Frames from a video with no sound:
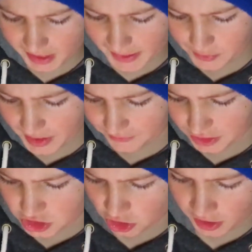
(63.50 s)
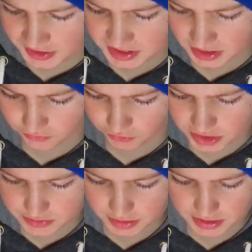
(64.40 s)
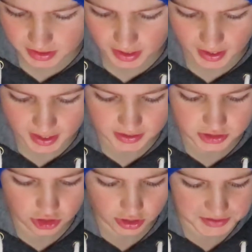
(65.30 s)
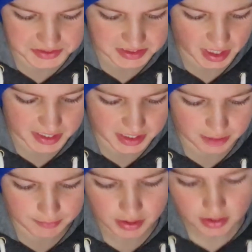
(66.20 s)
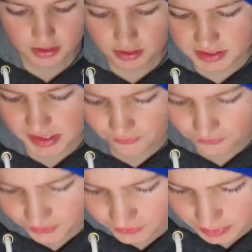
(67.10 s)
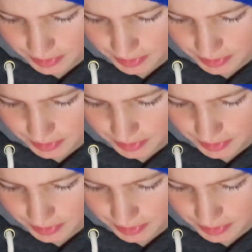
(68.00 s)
game, we have the Giants in Richmond at Giants Stadium, 7:50